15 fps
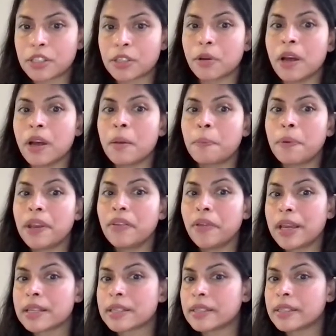So
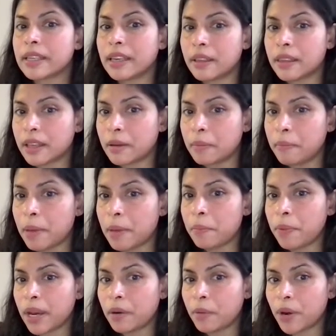previously the
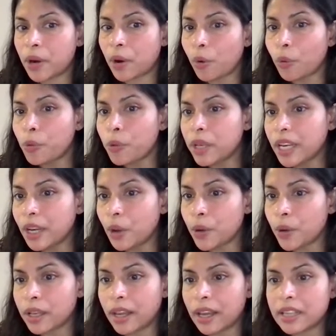membrane were only
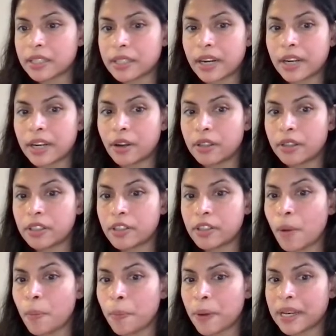localized right on
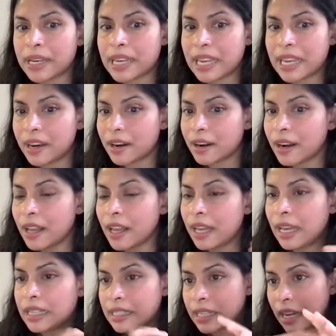top, but here
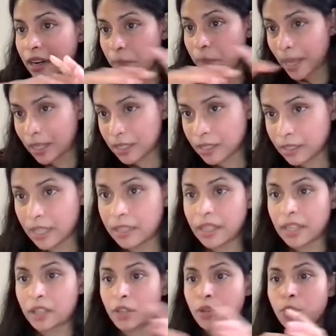it's kind of
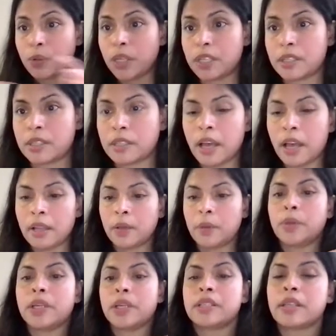extended through this
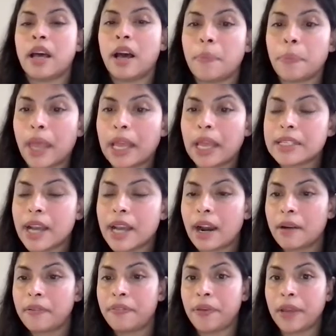
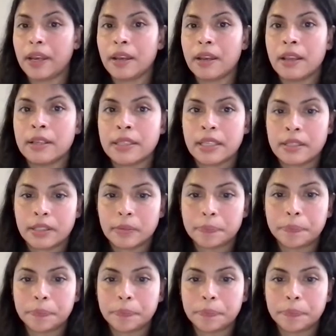entire fin system.